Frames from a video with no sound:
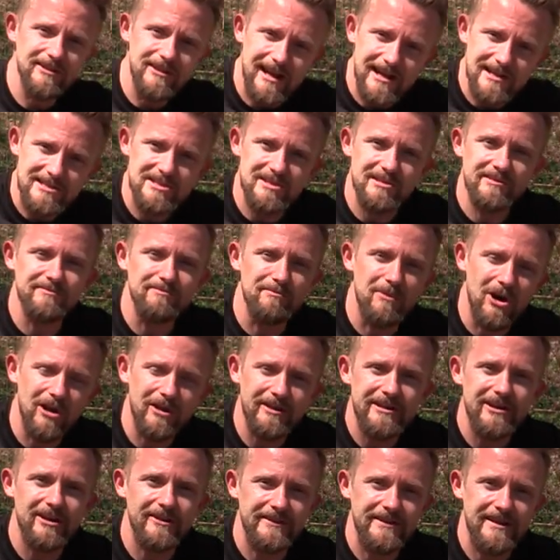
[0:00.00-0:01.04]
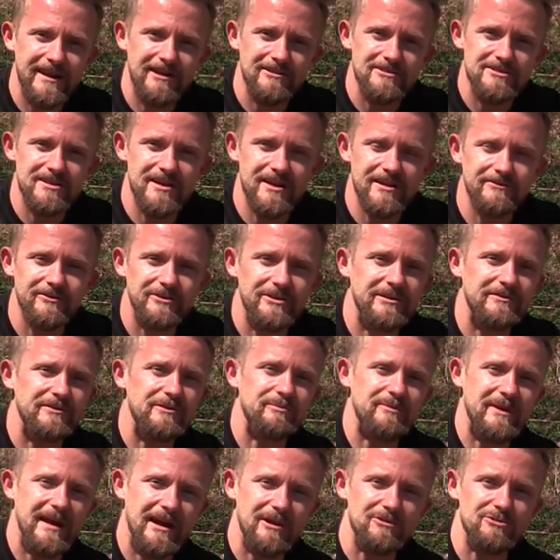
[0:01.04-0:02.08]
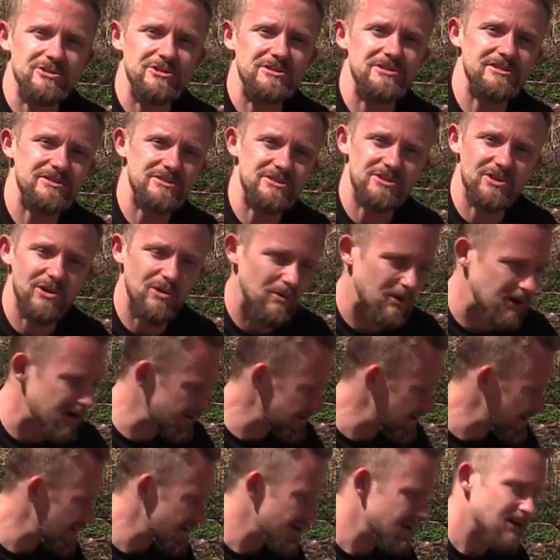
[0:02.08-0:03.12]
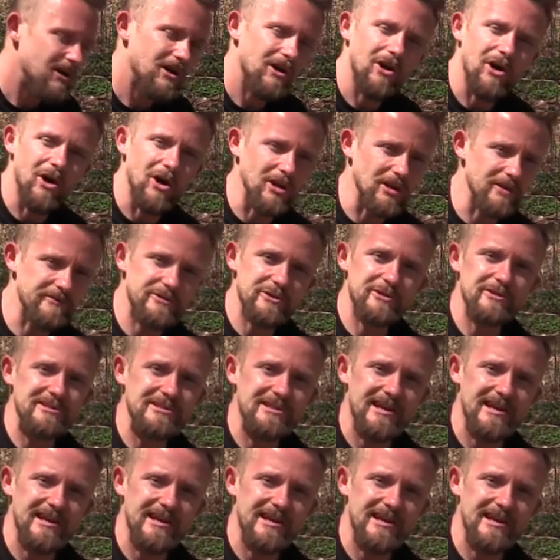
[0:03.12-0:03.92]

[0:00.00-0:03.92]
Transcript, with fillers: lots of MOLLE on the outside for different pouches and so on, all of your